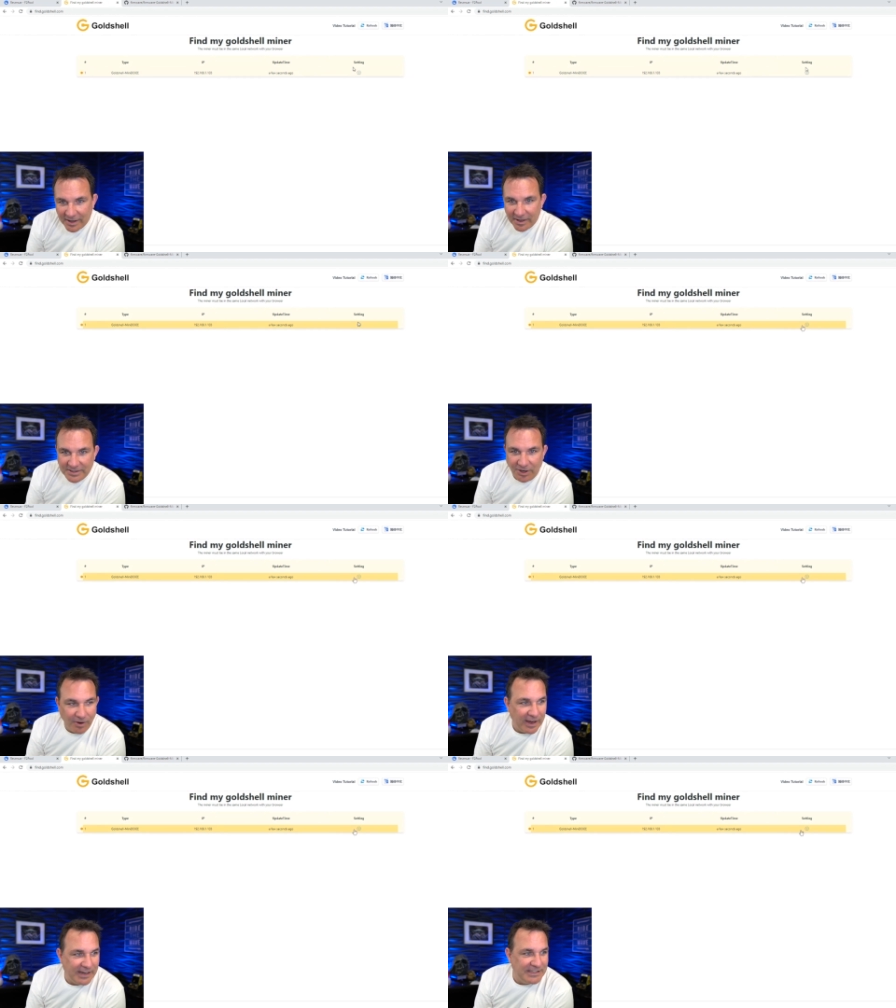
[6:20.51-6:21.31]

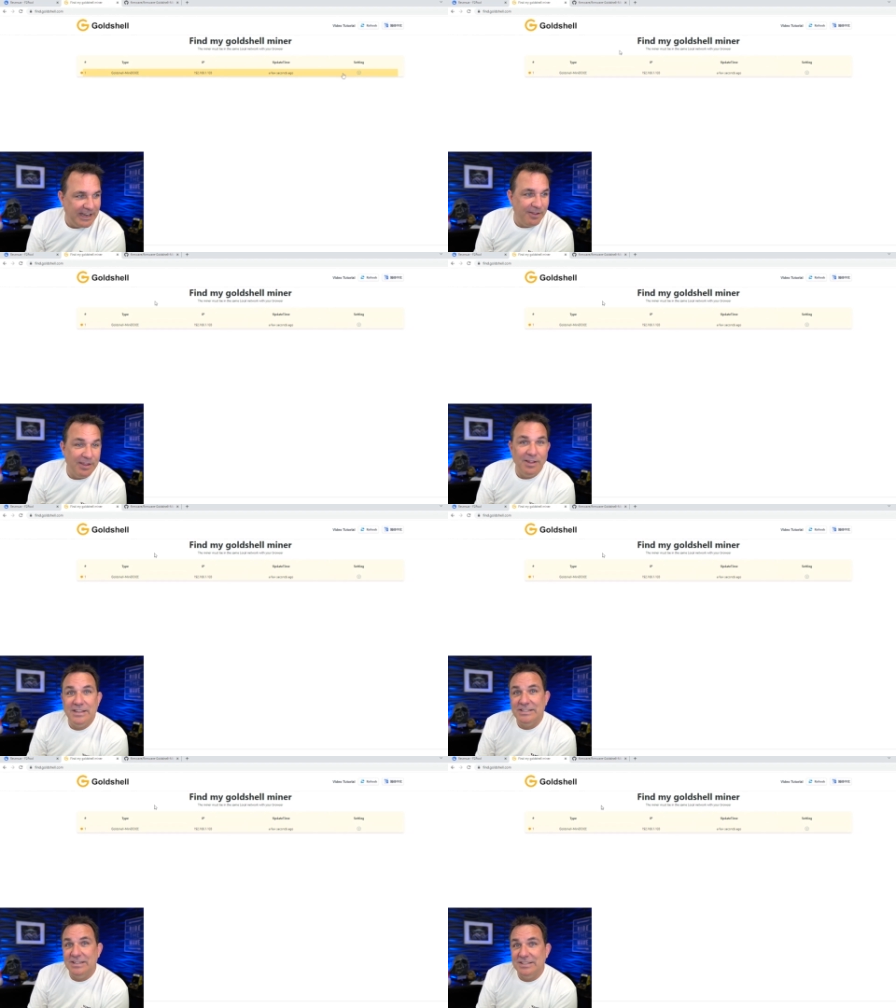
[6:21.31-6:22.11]
So I can tell you that
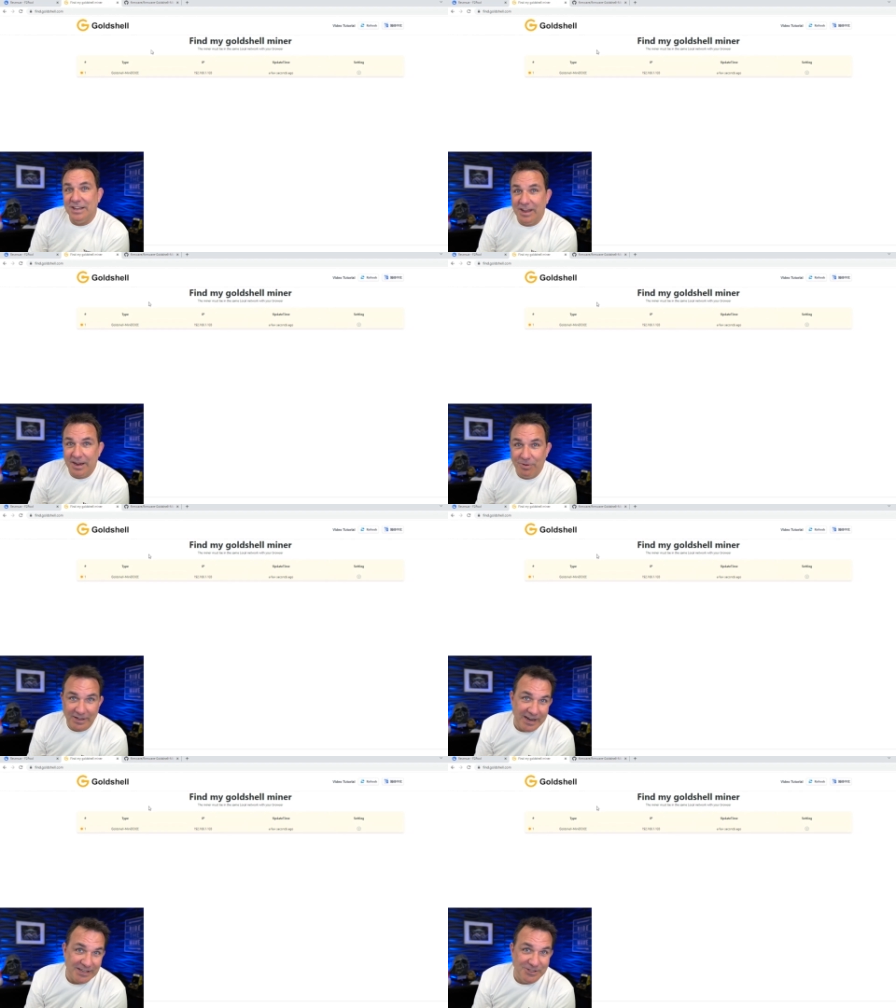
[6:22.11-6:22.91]
this is a
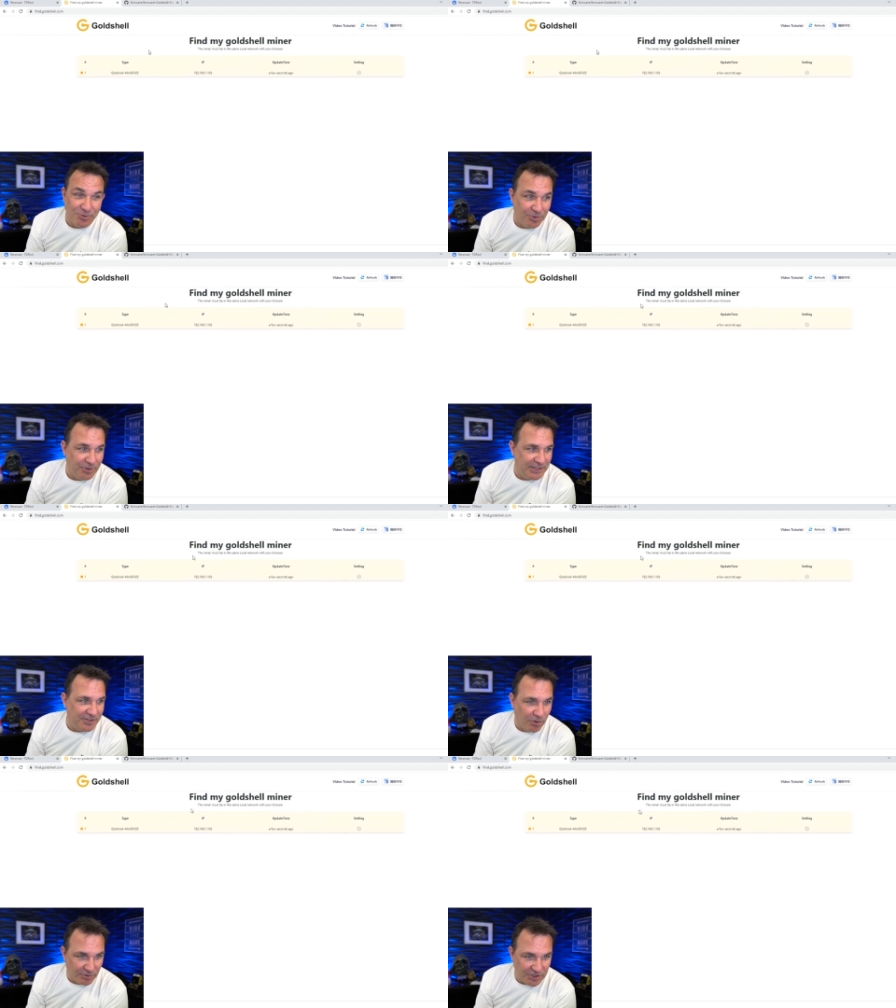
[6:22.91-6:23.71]
really nice tool, this
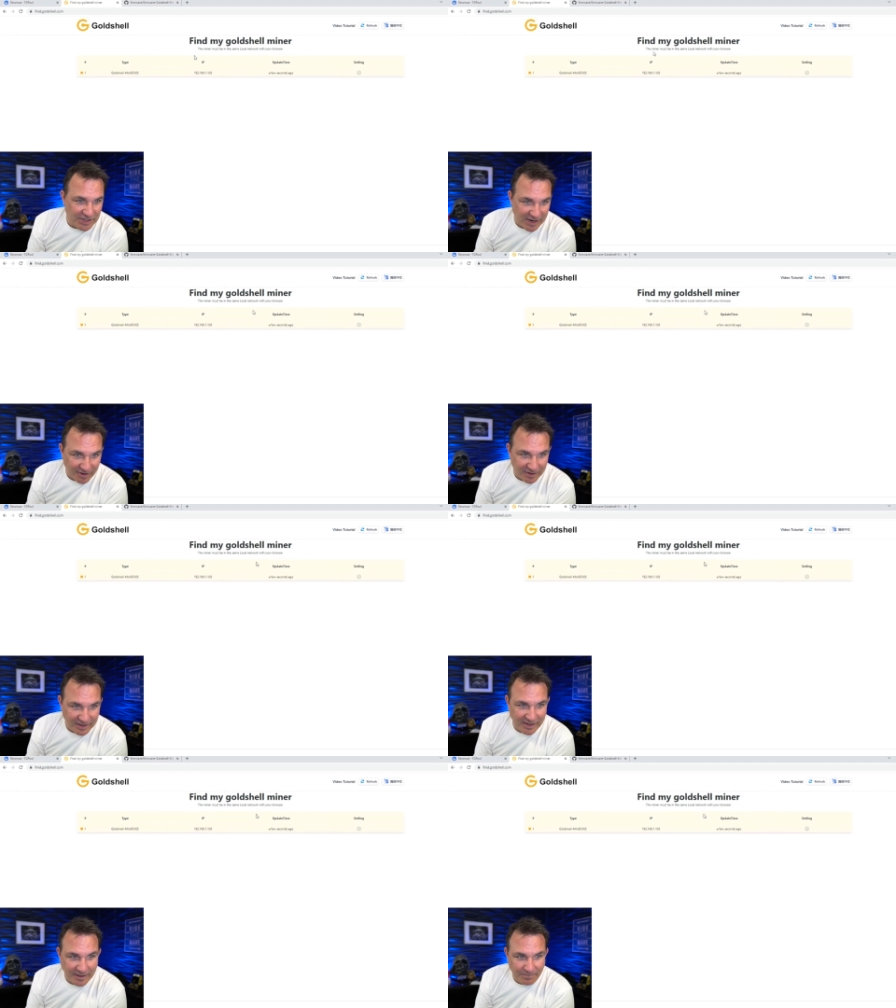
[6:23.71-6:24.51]

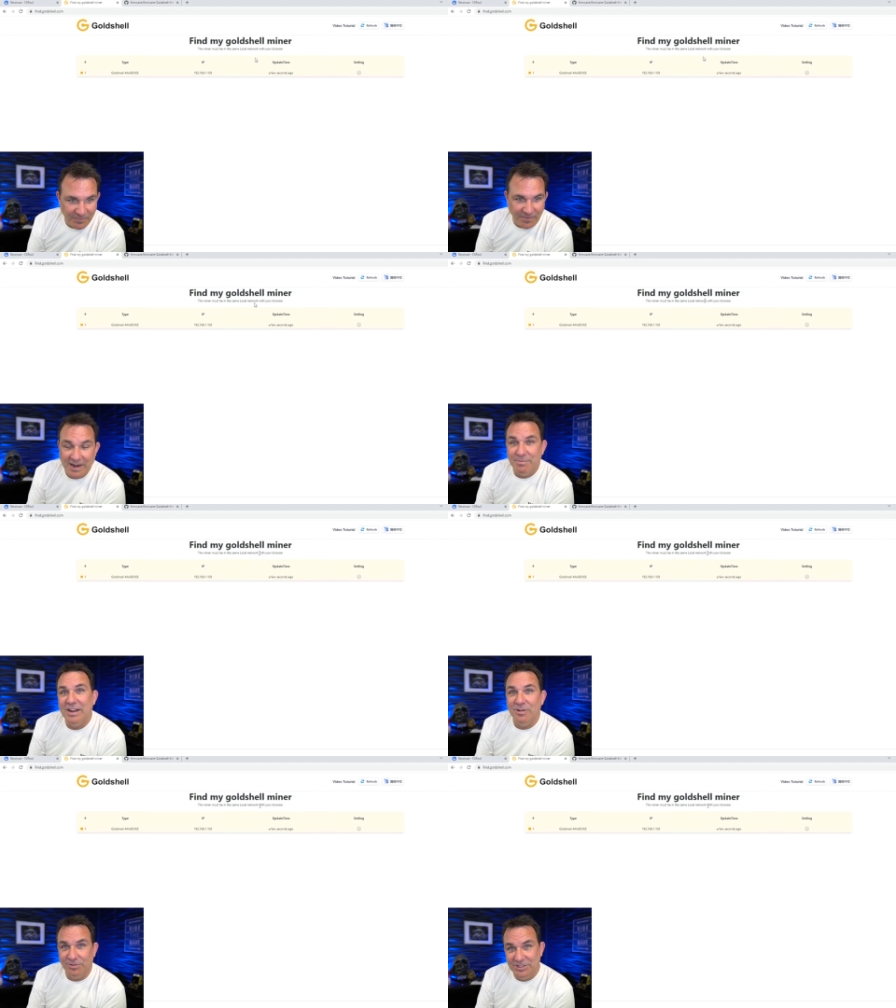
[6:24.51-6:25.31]
Goldshell, um, find
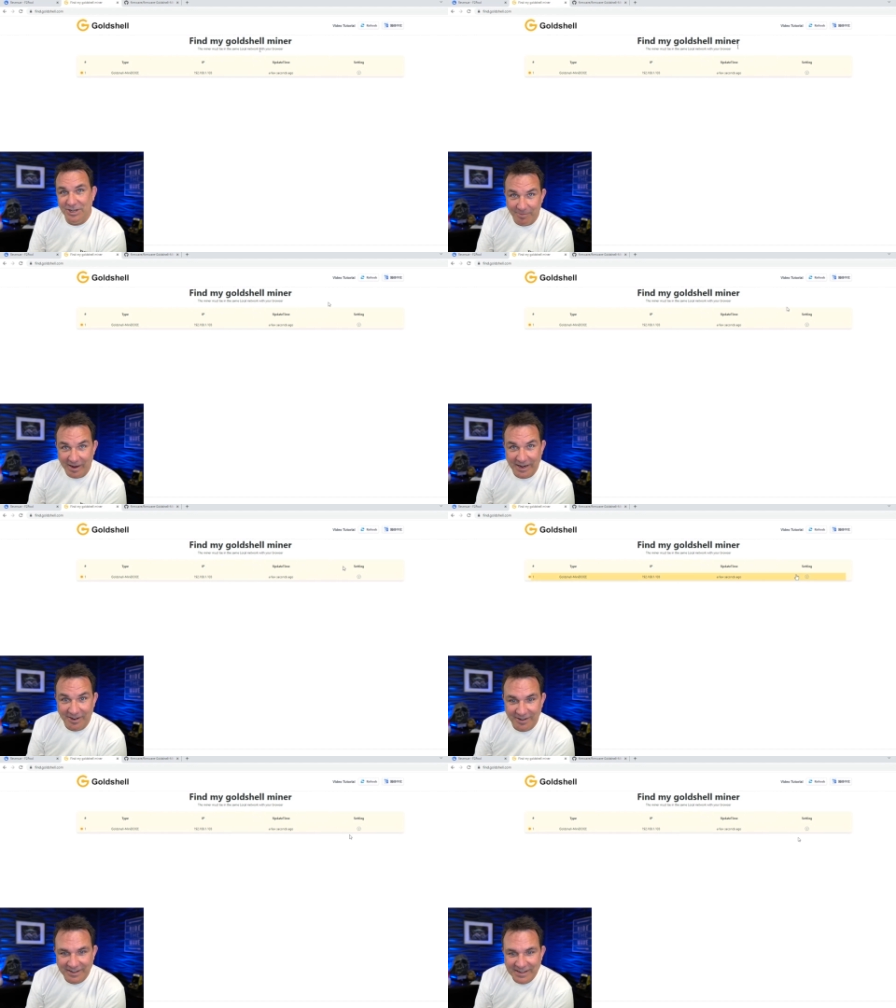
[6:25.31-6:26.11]
my Goldshell
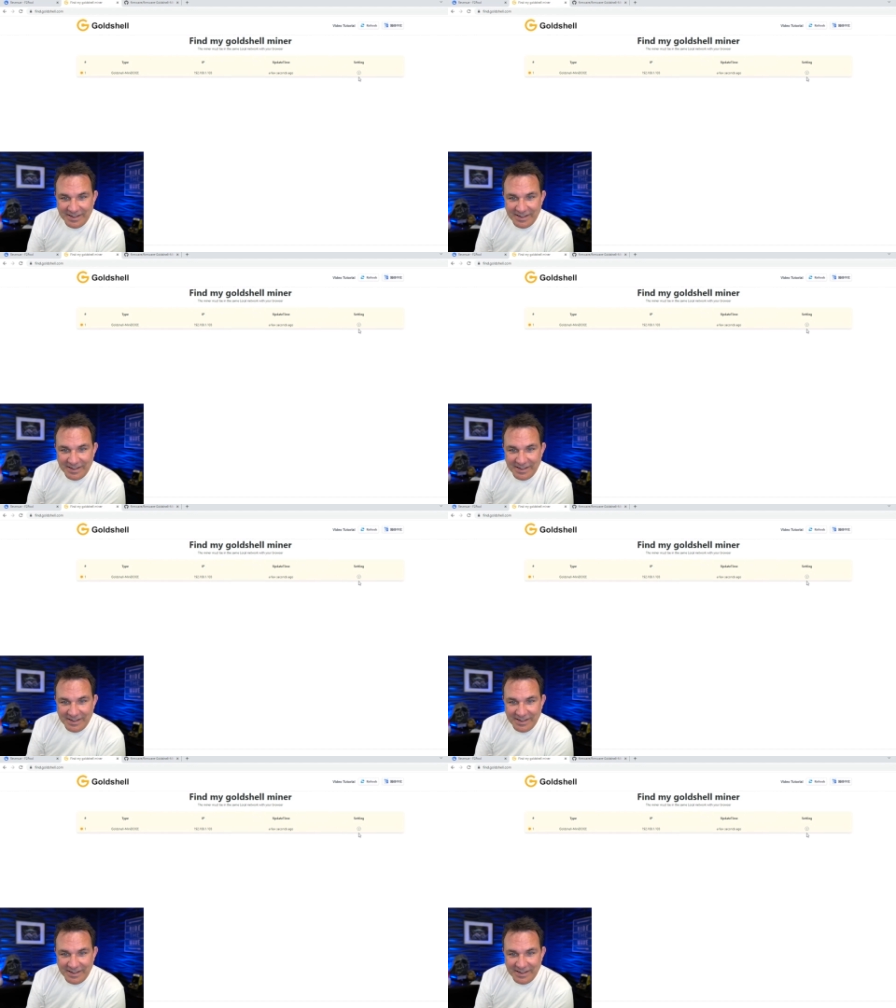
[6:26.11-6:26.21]
miner.